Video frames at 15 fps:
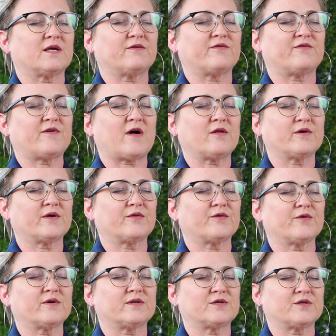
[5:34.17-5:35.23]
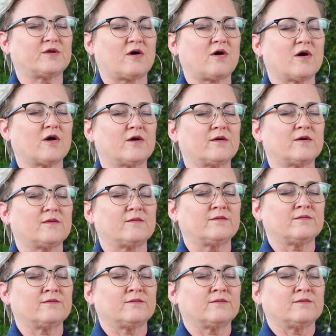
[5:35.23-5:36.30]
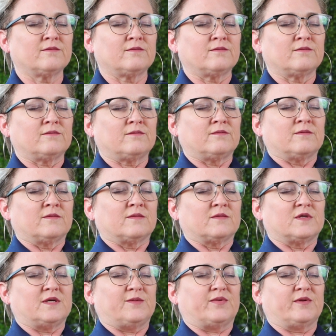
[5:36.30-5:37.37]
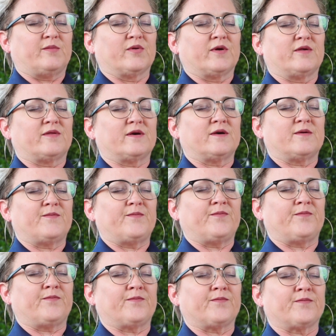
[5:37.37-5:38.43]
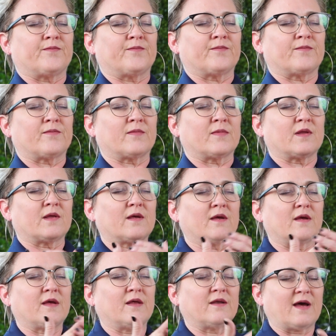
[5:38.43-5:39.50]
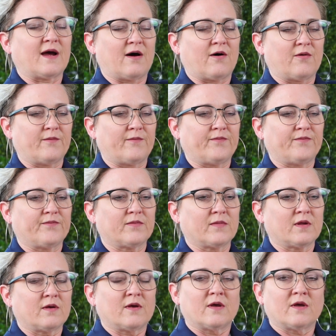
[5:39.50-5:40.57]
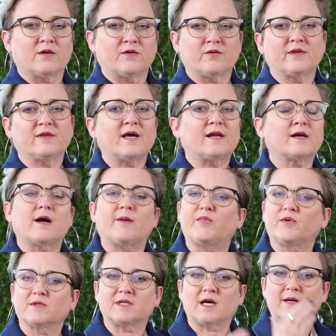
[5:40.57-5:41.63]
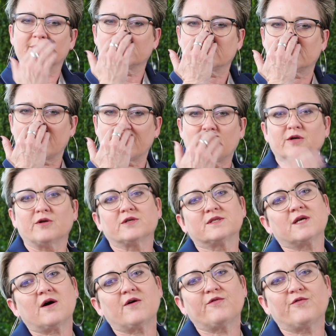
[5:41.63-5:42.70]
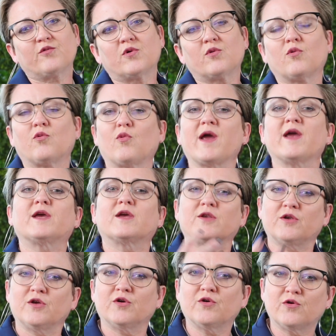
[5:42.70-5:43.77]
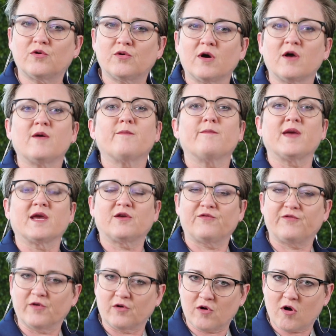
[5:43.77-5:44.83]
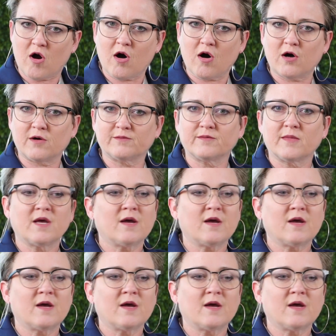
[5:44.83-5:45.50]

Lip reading: and following through into the heart. Deeply breathe in and out. Doing that a couple of times a day on yourself will awaken you, make you feel calm,